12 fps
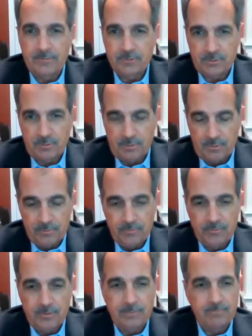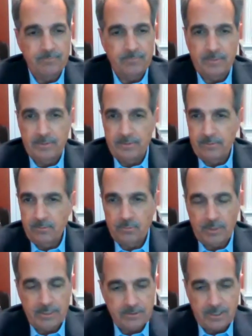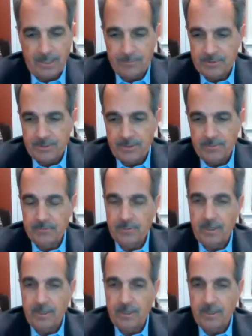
scrolls, and great commentaries.